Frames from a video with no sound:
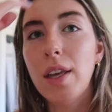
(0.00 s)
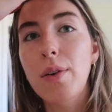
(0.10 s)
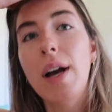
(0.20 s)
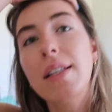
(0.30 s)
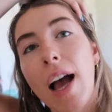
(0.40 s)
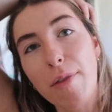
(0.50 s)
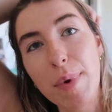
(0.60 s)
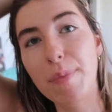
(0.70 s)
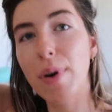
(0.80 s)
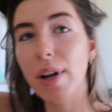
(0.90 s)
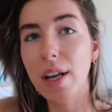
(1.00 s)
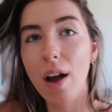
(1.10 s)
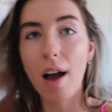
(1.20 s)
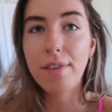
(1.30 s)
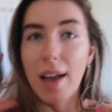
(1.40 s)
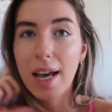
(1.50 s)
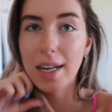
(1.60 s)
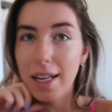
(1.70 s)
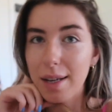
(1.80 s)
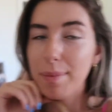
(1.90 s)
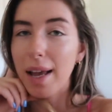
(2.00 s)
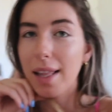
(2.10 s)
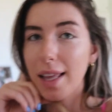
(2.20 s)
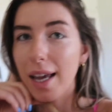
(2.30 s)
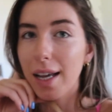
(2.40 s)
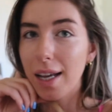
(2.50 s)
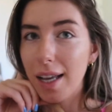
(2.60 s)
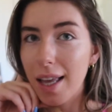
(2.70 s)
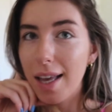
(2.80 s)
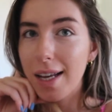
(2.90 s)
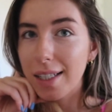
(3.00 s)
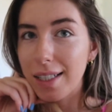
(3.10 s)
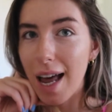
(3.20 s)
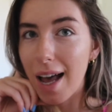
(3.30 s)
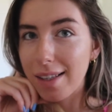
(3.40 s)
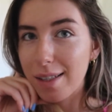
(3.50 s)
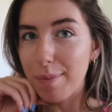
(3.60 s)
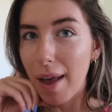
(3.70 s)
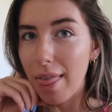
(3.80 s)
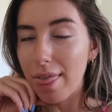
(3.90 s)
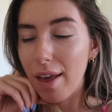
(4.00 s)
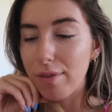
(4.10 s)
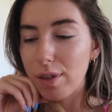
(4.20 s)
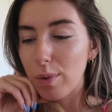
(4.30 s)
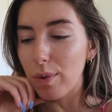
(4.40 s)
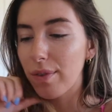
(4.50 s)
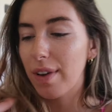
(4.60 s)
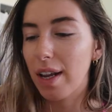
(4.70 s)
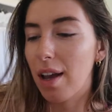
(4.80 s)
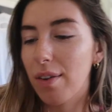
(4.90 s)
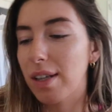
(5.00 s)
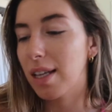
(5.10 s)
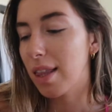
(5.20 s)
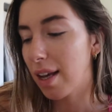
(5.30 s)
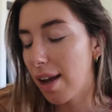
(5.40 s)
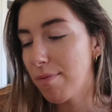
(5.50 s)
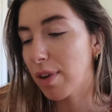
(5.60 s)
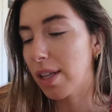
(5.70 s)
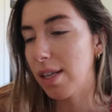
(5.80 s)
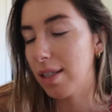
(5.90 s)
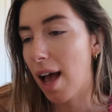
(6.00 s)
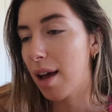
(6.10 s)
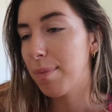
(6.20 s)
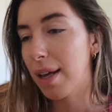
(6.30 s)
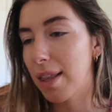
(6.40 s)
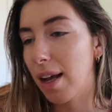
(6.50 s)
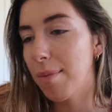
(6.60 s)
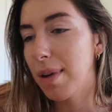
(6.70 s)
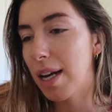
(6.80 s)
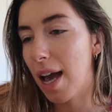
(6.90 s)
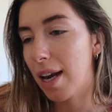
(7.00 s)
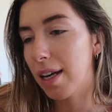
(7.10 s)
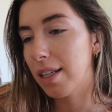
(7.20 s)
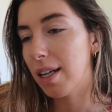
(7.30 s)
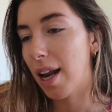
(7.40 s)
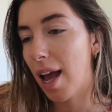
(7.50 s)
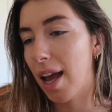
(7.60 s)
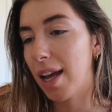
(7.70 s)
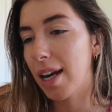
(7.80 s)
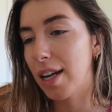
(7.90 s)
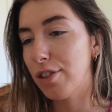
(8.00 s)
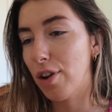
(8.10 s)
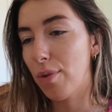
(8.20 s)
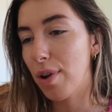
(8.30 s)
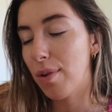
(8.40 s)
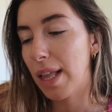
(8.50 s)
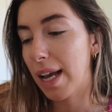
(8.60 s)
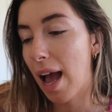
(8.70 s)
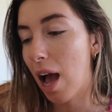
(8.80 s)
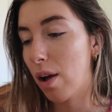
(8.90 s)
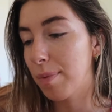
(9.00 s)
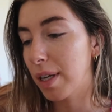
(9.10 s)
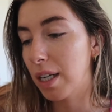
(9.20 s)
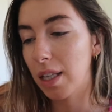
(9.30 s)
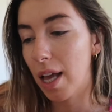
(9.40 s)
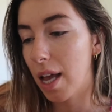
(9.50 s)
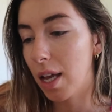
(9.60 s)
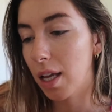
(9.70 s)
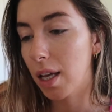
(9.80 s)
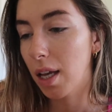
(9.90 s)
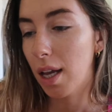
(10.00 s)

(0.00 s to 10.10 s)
You guys, I've been putting off editing my like last month of school video because I think I'm really sad, but I think I'm gonna edit it today, and I don't know like how I'm gonna like